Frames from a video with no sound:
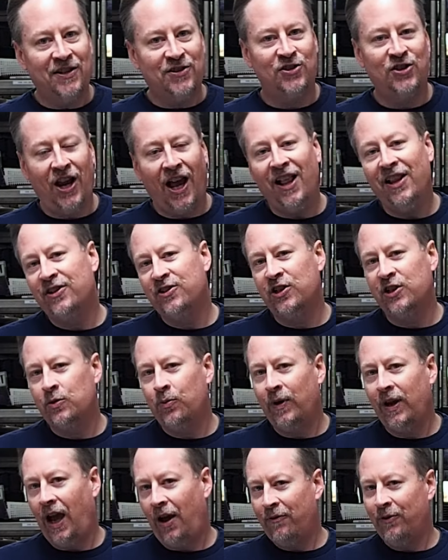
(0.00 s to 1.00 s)
As
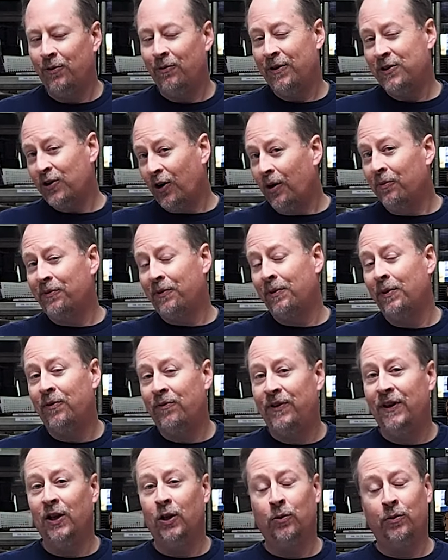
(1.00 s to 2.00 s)
geologists, we often return
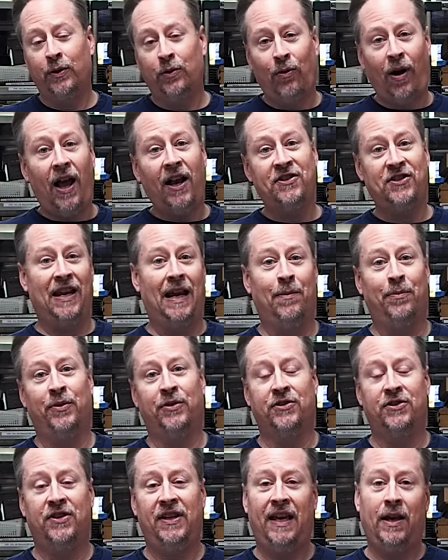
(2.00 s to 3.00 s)
from the field with rock
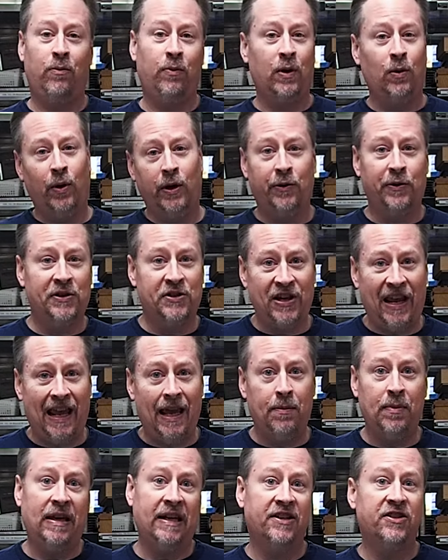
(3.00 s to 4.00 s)
samples that we want to
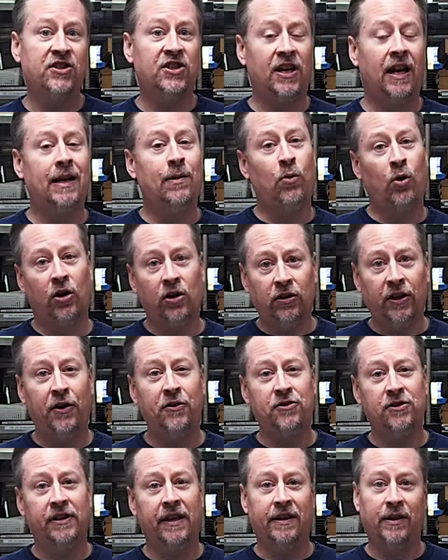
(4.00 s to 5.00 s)
examine and study more
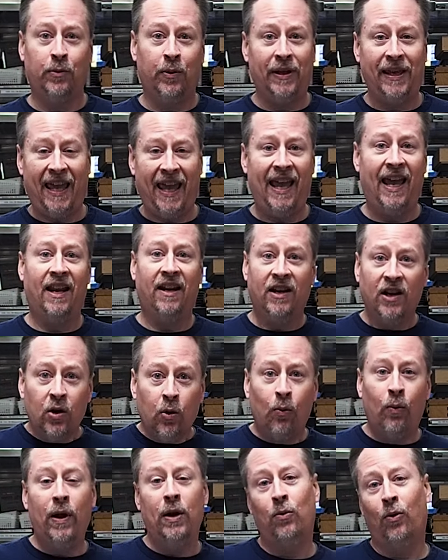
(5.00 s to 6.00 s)
closely than we can
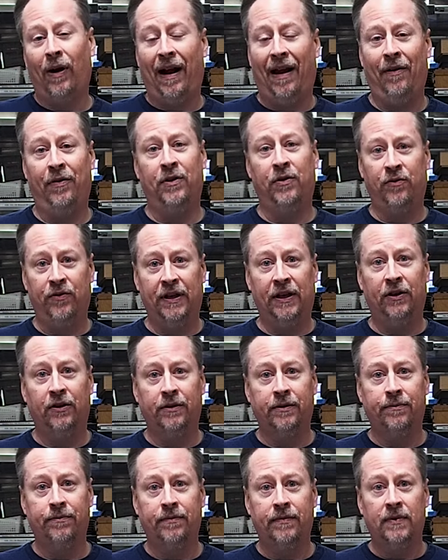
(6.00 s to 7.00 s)
when we're out in the
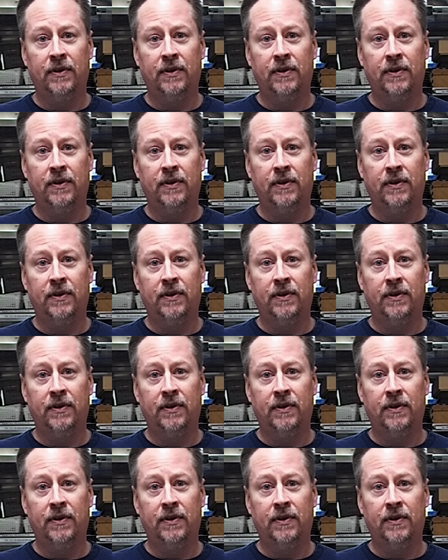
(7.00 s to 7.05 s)
field.